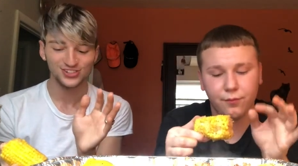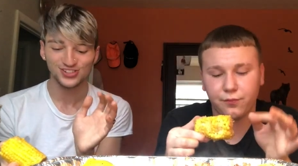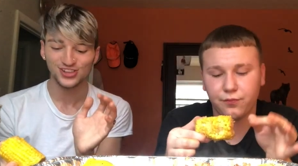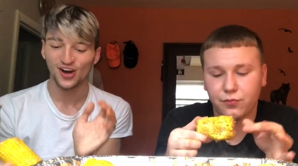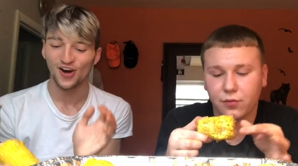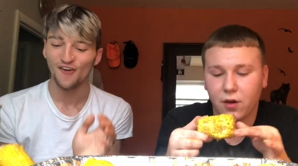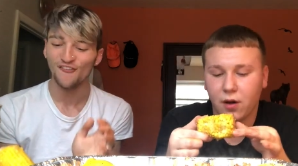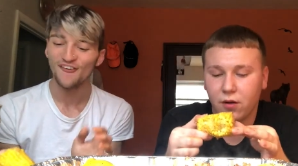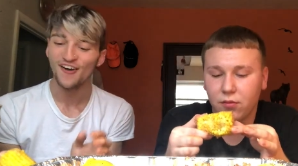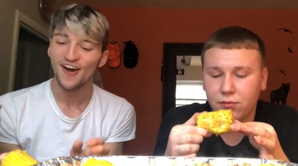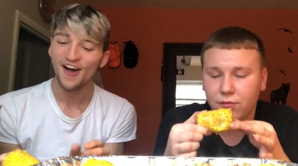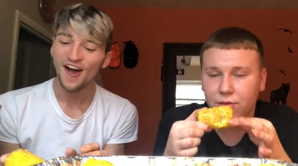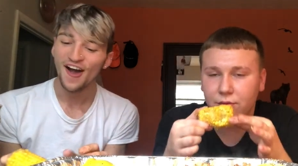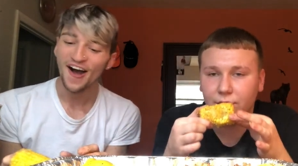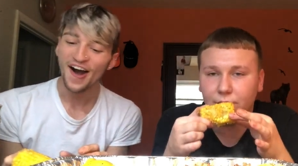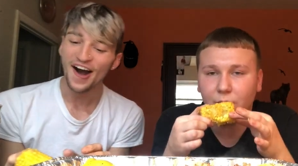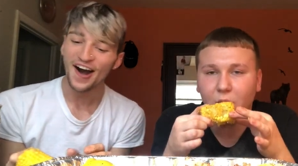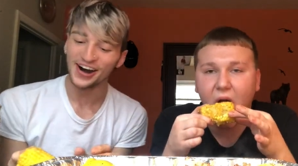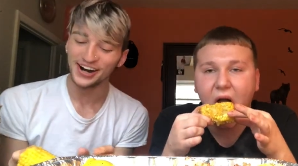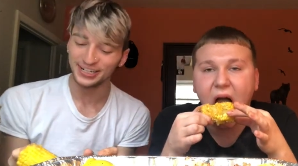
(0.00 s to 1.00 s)
Speaker 1: yourself. Okay.
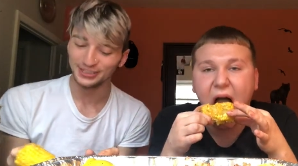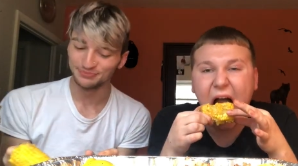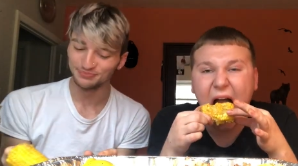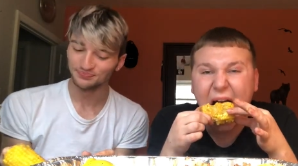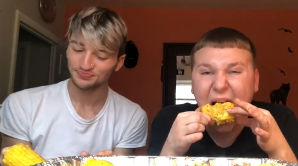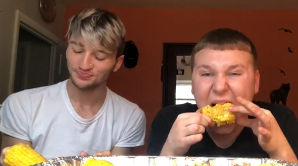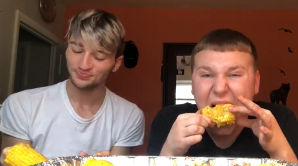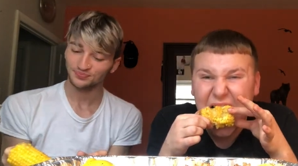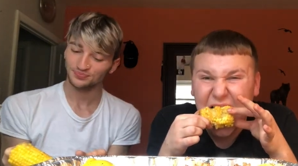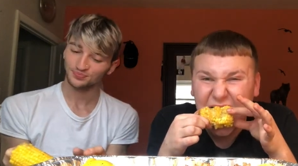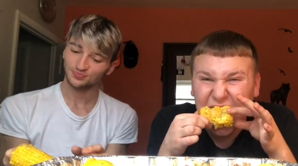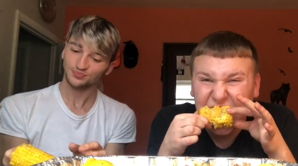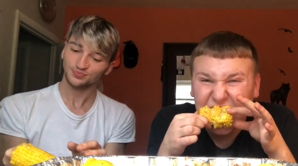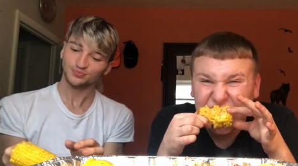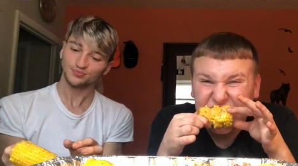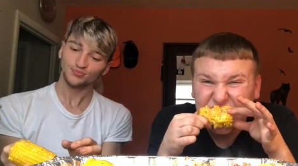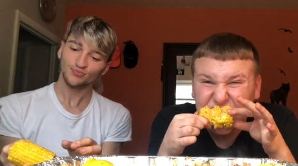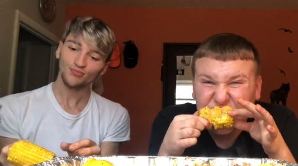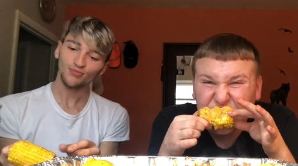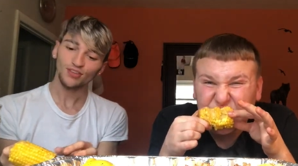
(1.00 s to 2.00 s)
Um,
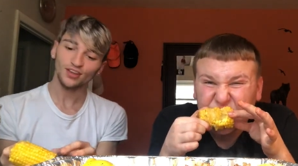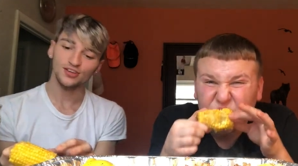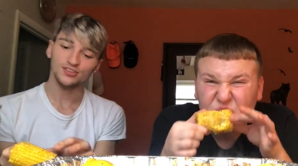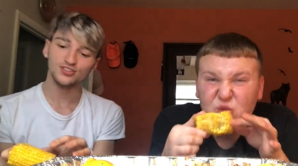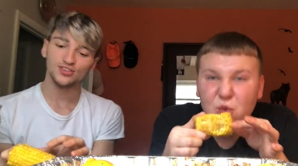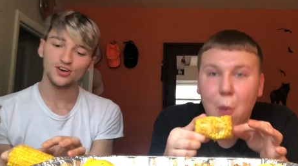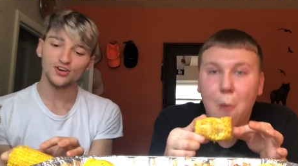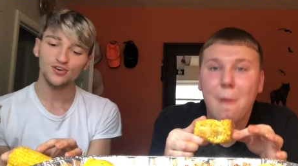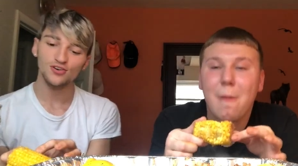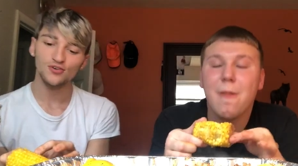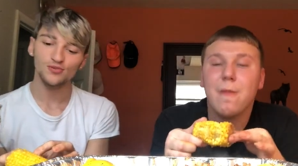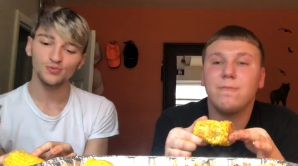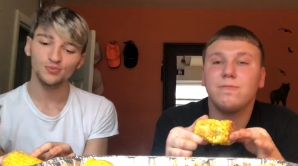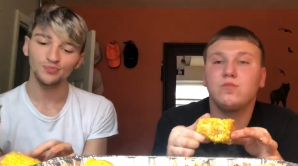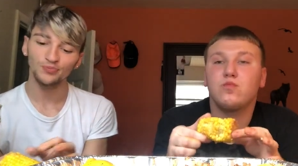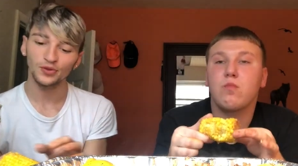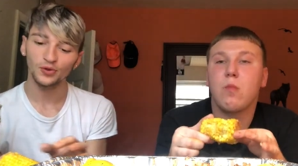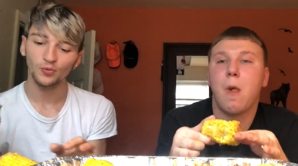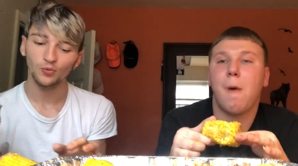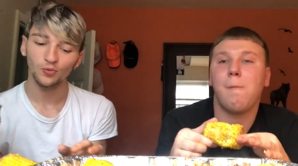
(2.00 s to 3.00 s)
so
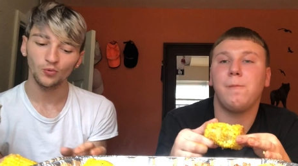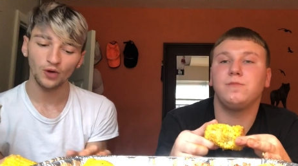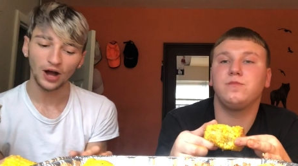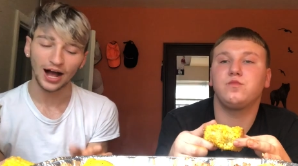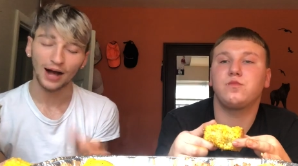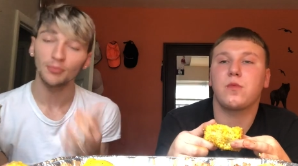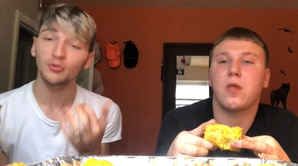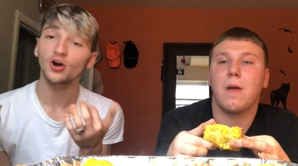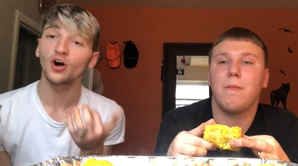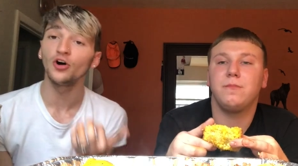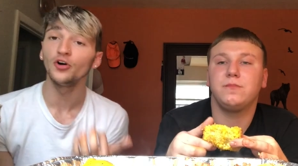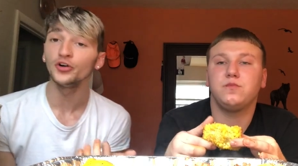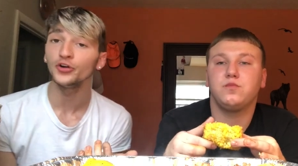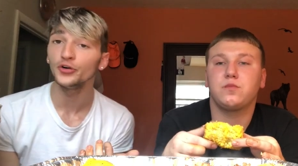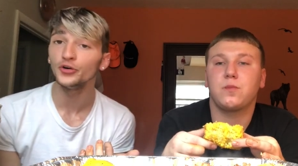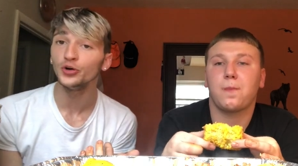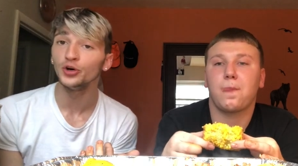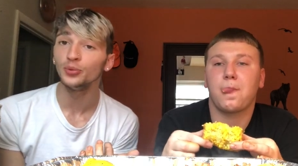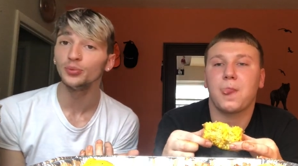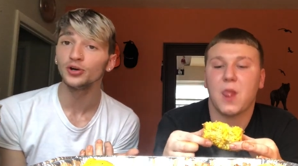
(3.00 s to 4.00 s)
I'm calling the
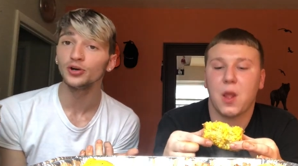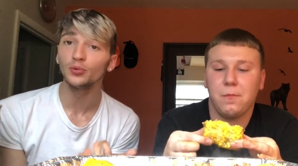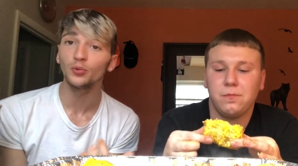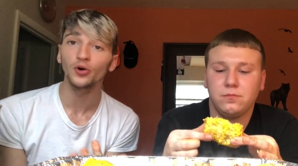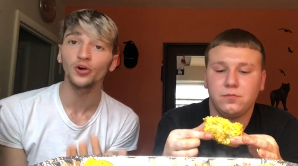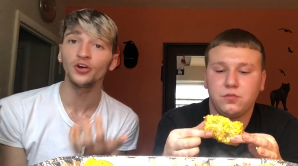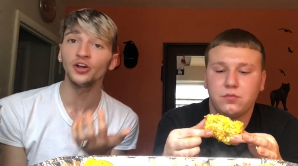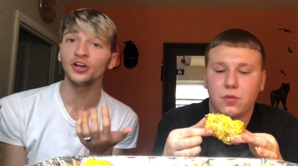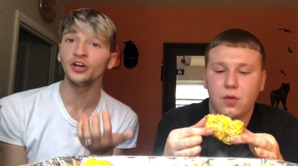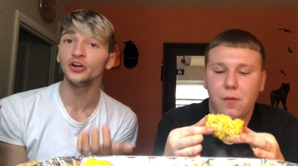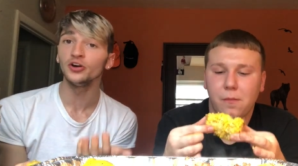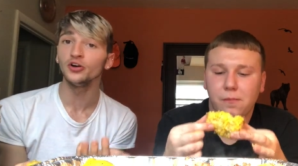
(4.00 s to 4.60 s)
Uber. We're in